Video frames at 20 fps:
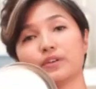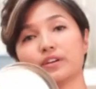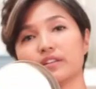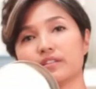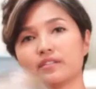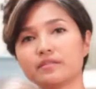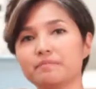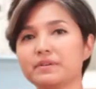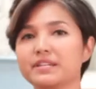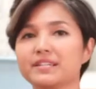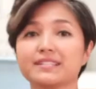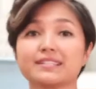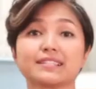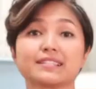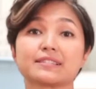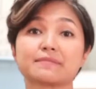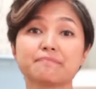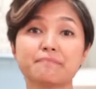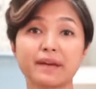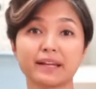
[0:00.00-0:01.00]
with because
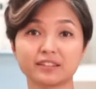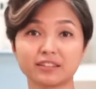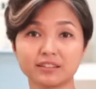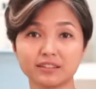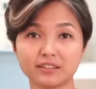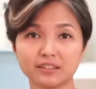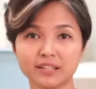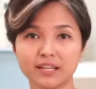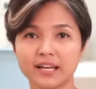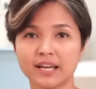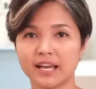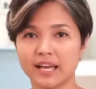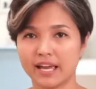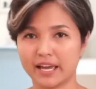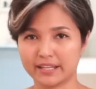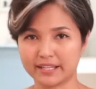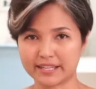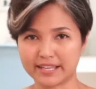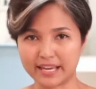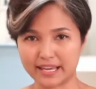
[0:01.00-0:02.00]
it's metal,
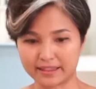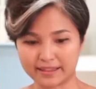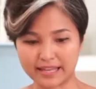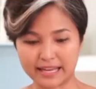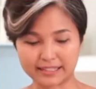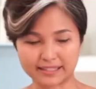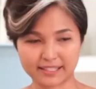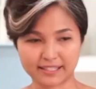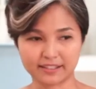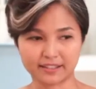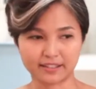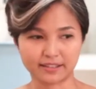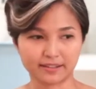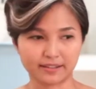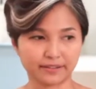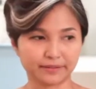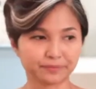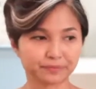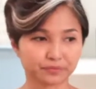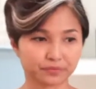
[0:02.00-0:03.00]
and again, that's
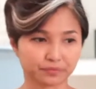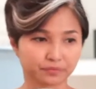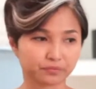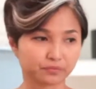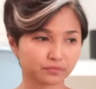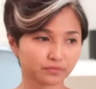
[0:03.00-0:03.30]
gonna